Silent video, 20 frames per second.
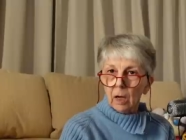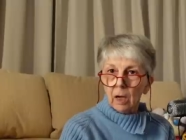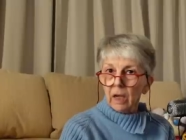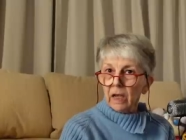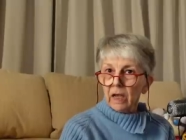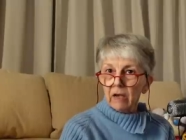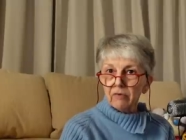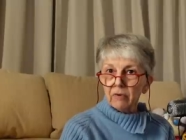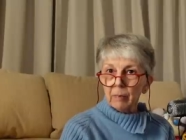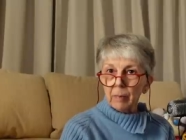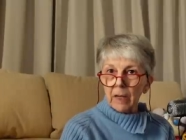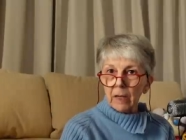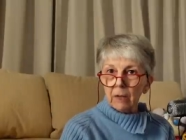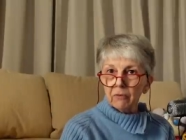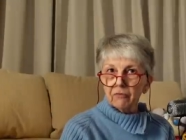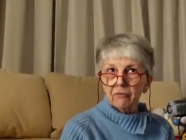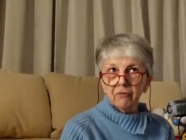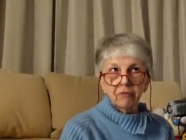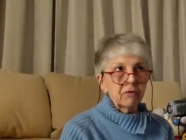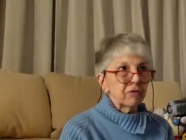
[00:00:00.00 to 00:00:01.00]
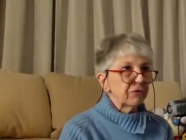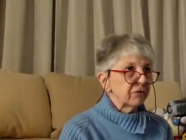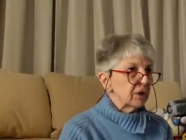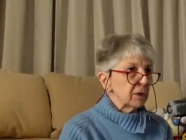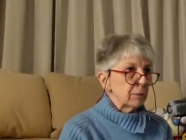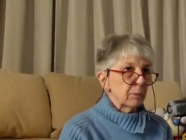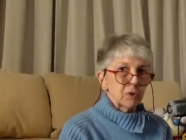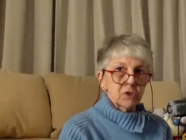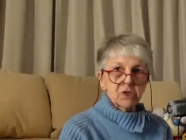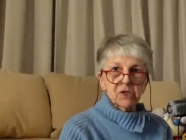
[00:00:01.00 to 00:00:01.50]
I have about
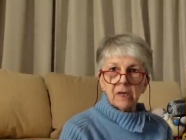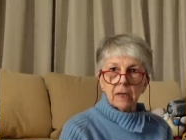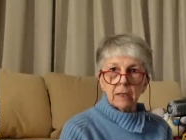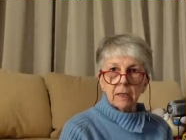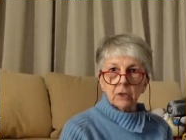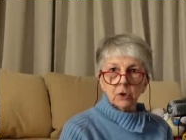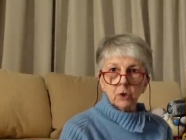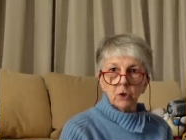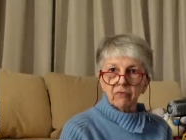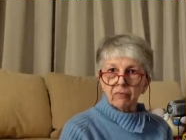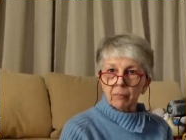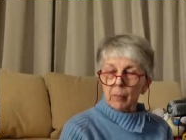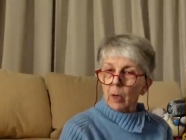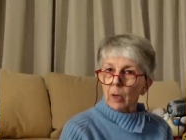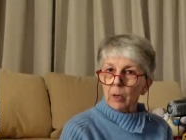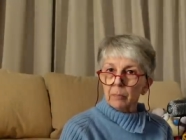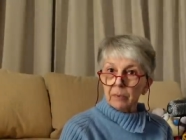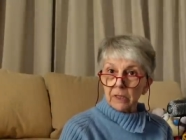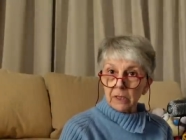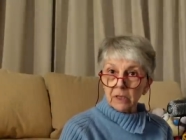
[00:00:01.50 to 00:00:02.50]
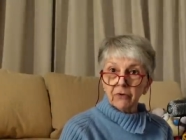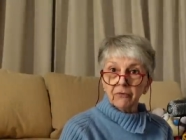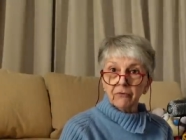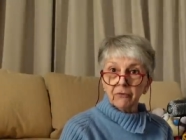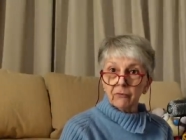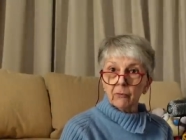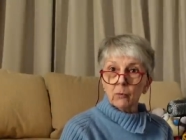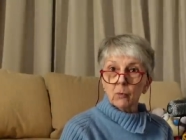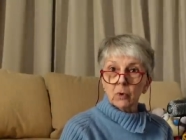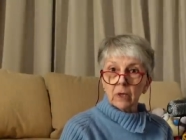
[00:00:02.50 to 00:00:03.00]
50% of my
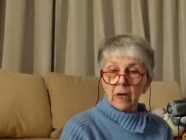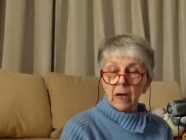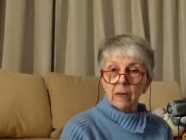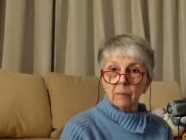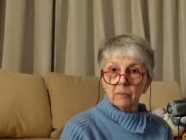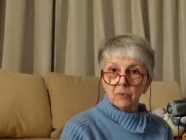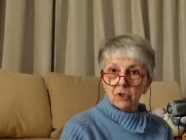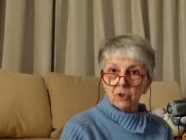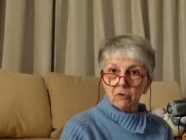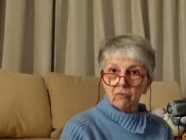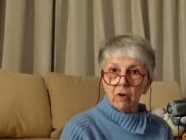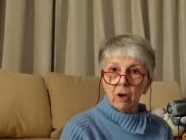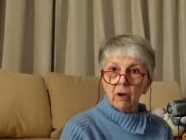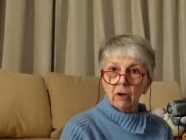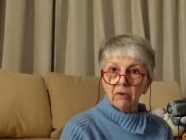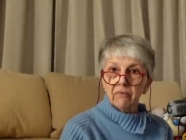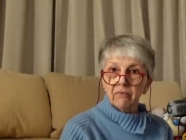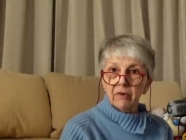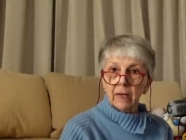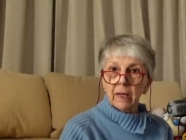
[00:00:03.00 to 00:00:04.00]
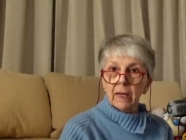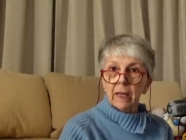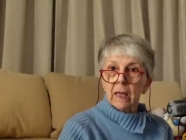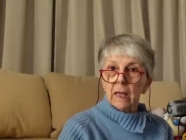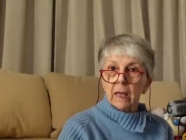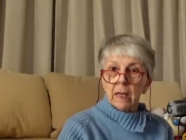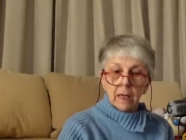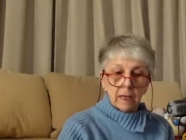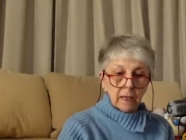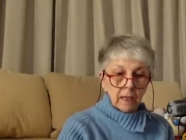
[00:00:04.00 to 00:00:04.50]
PS4 games arriving,
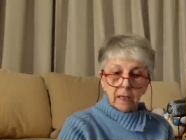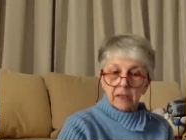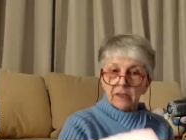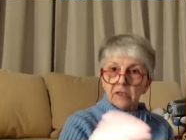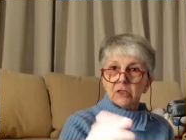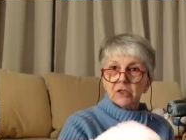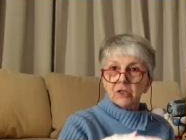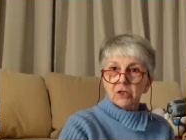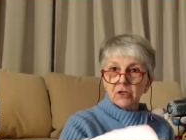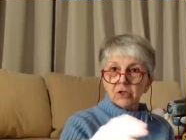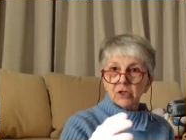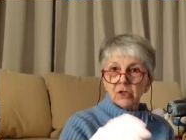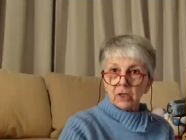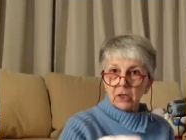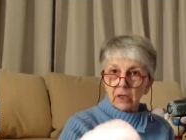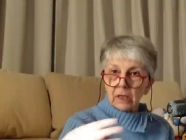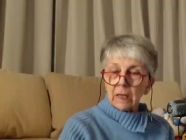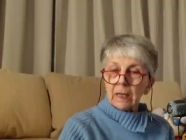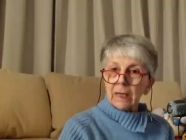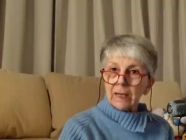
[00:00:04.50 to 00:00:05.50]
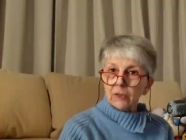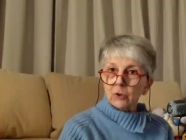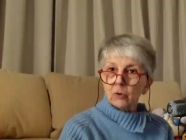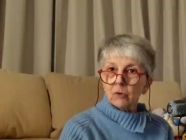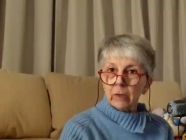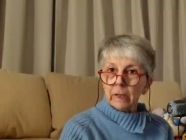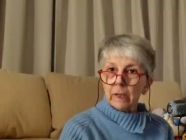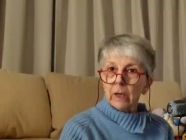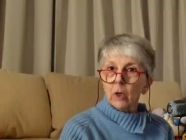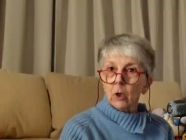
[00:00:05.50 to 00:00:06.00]
the disc
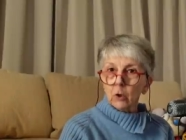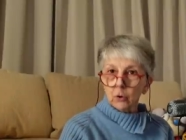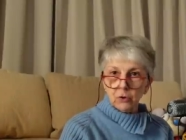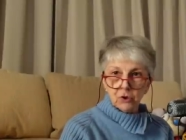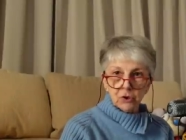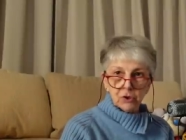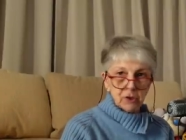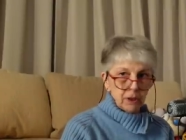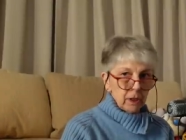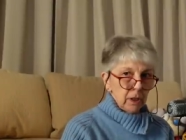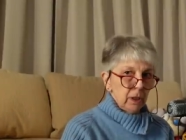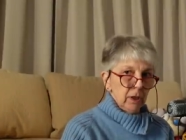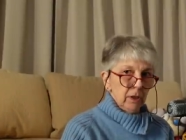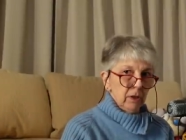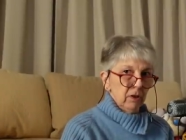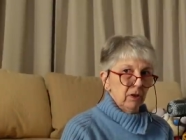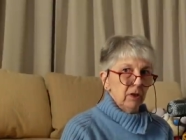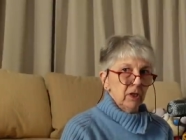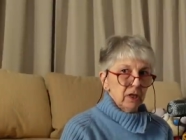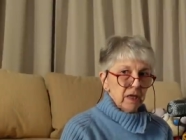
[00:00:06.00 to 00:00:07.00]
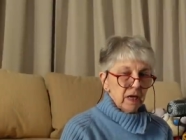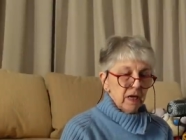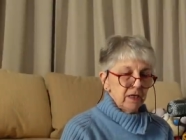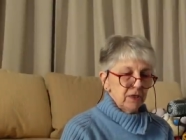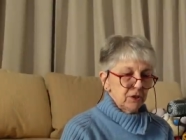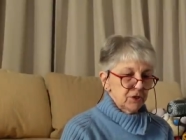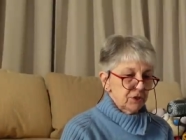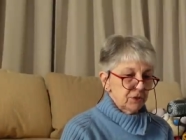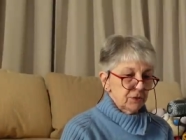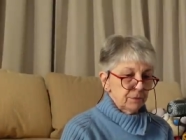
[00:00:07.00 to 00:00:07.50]
clattering loose in the
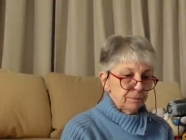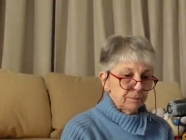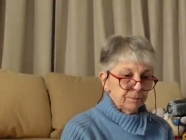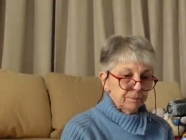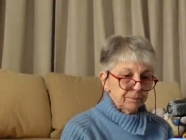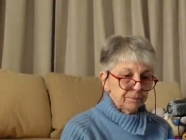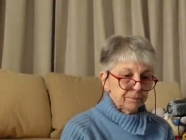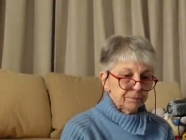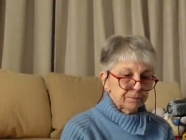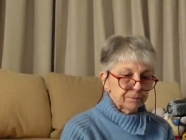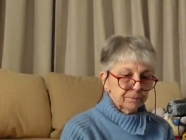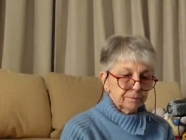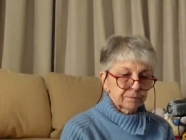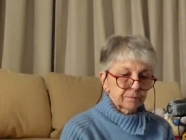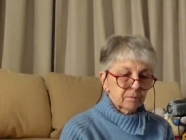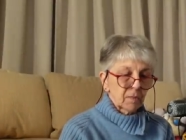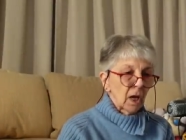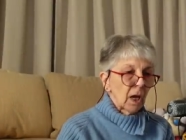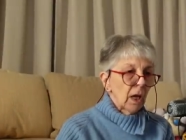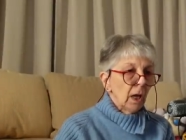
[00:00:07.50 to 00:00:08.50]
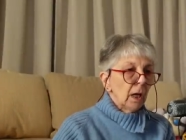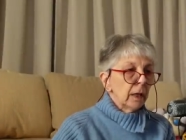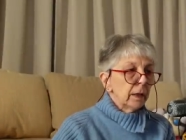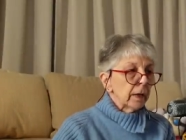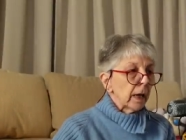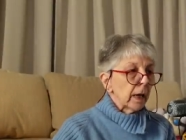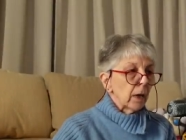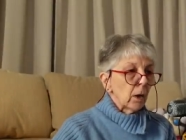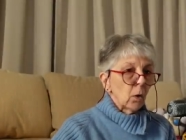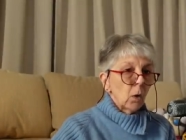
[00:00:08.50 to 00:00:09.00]
case.
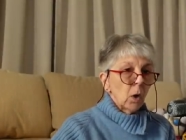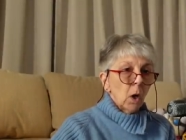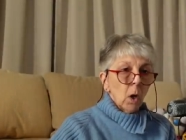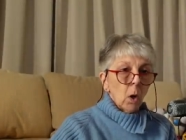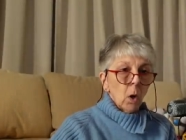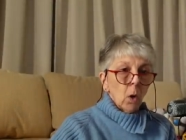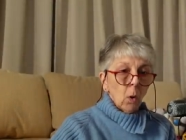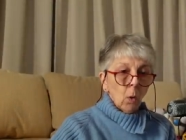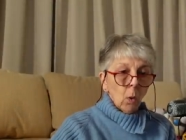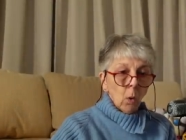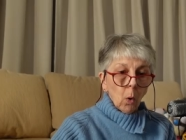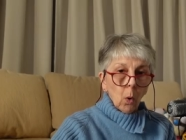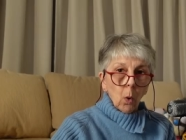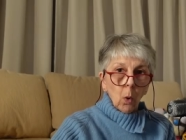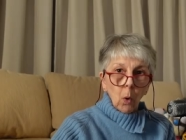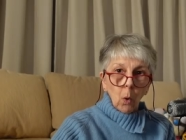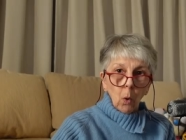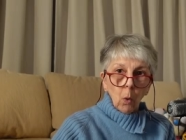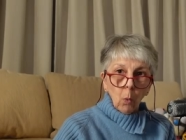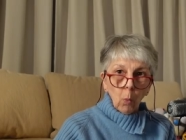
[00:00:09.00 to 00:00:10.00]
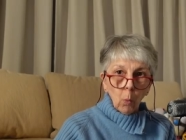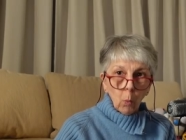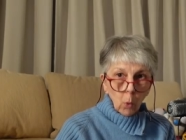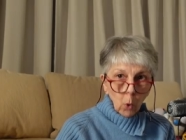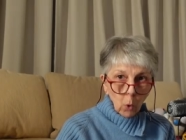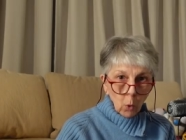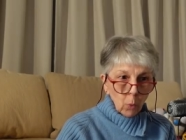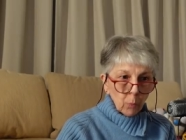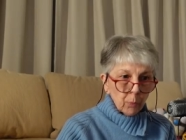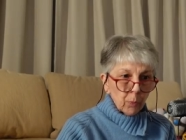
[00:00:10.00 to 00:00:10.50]
Now,
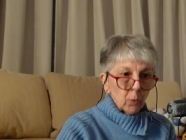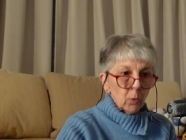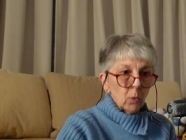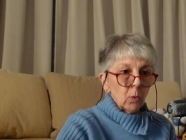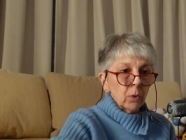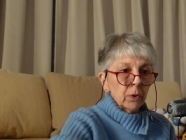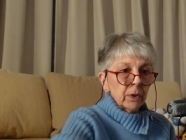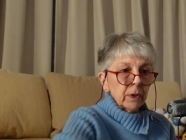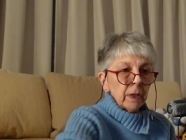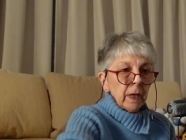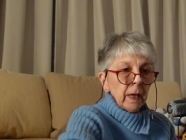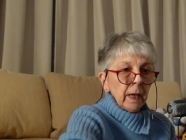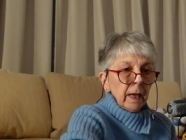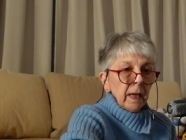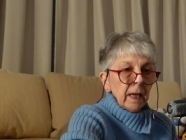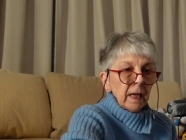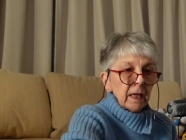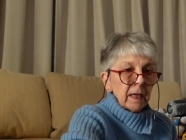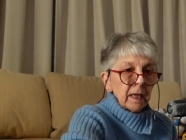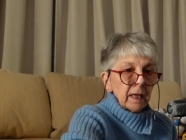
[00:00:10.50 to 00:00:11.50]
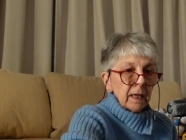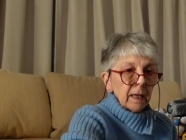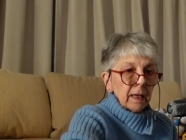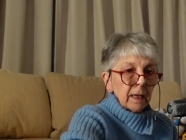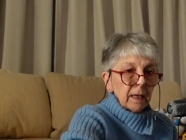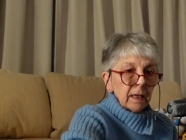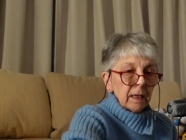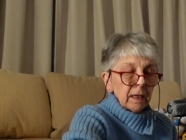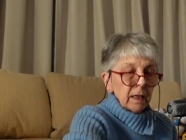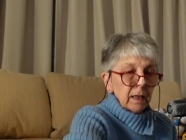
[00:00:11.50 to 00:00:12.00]
Warborn
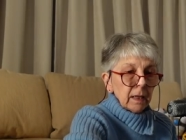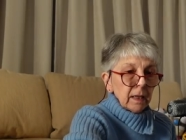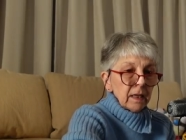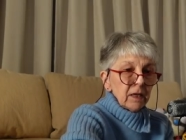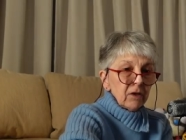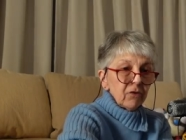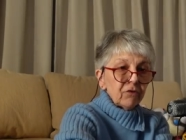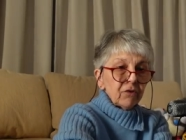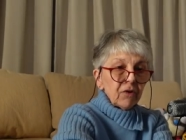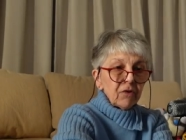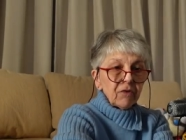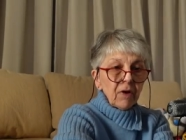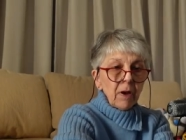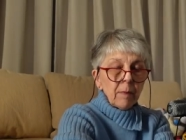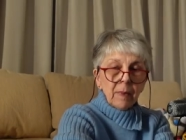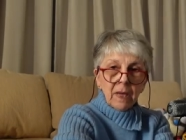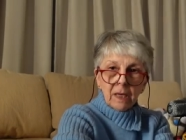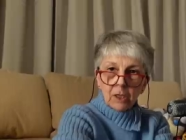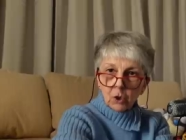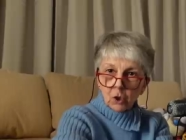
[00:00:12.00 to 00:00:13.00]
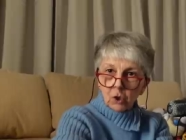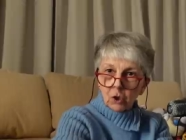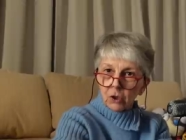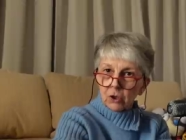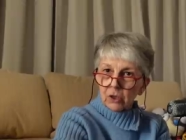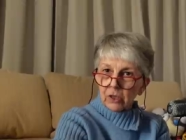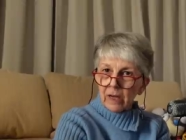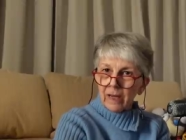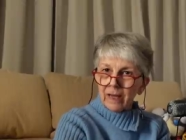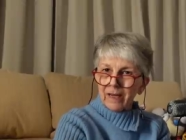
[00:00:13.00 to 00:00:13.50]
is, as I
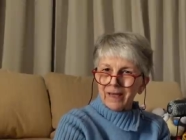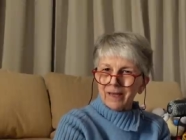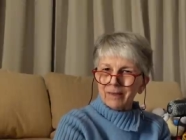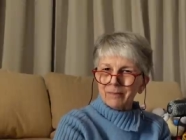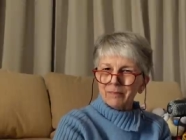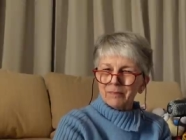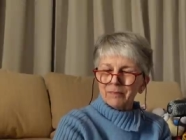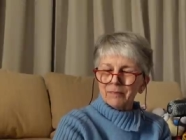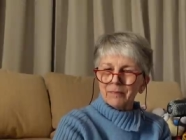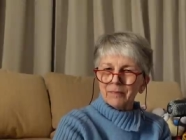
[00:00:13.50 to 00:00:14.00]
mentioned, a